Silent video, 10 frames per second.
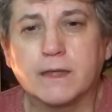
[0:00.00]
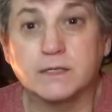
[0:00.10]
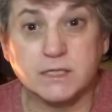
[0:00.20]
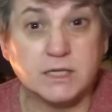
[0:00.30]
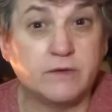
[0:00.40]

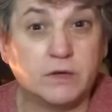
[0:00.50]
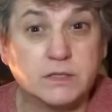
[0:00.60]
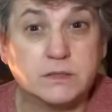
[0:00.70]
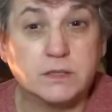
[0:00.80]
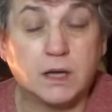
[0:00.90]
to save
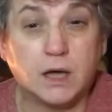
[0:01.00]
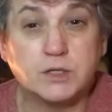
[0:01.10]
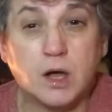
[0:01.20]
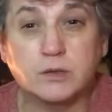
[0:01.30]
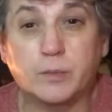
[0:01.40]
us. I
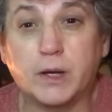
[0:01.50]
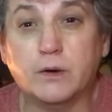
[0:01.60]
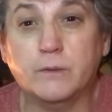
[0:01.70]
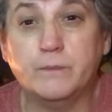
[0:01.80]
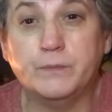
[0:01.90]
talked
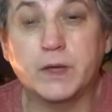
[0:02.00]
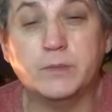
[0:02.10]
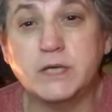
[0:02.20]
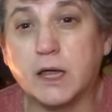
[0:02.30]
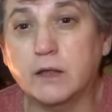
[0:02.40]
about him
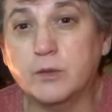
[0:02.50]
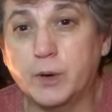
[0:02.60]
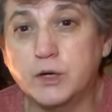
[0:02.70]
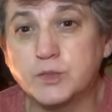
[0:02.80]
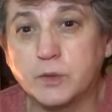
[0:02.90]
taking the
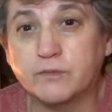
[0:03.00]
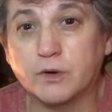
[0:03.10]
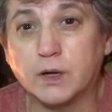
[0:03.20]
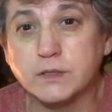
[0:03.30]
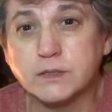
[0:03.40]
punishment
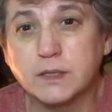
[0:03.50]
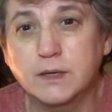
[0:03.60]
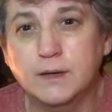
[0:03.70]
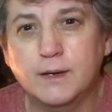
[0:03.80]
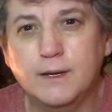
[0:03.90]
for us.
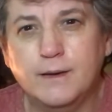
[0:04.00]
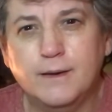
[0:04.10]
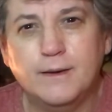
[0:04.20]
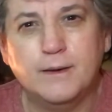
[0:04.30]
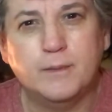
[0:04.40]

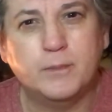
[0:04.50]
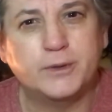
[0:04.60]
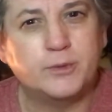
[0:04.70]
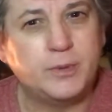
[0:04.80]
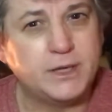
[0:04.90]

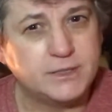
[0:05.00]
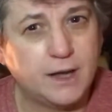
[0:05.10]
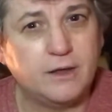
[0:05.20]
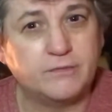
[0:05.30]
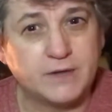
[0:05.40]
But the piece I
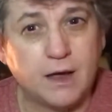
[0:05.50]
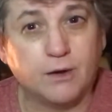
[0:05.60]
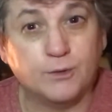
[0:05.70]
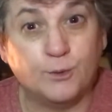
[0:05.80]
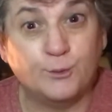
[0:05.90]
left
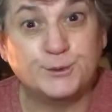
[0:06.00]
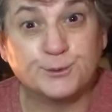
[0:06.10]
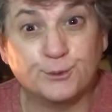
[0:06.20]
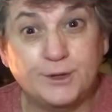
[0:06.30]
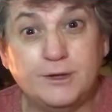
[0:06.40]
out
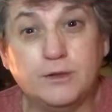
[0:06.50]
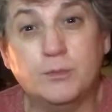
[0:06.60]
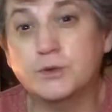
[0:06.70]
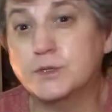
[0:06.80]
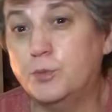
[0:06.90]
was really the
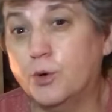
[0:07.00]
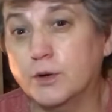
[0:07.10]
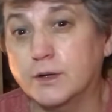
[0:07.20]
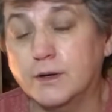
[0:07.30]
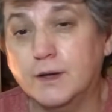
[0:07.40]
most
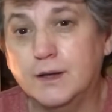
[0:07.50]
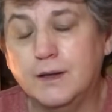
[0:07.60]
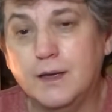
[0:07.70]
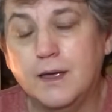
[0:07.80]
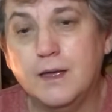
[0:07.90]
important.
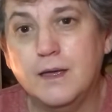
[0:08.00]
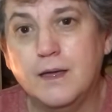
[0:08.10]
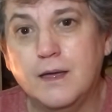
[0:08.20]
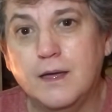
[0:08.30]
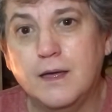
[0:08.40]

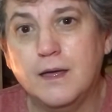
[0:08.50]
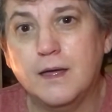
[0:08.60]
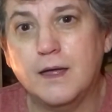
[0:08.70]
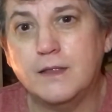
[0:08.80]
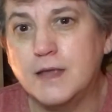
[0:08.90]

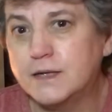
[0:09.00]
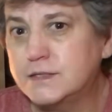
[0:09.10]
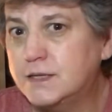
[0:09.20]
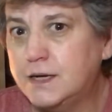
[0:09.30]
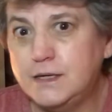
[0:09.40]
And that's
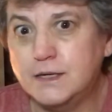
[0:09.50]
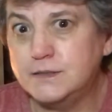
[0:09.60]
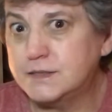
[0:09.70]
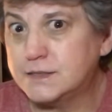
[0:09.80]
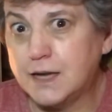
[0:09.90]
that he
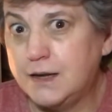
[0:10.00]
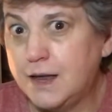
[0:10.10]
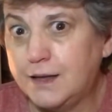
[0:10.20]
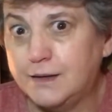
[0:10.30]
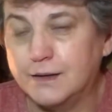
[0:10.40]
didn't stay
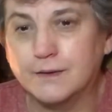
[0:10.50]
dead.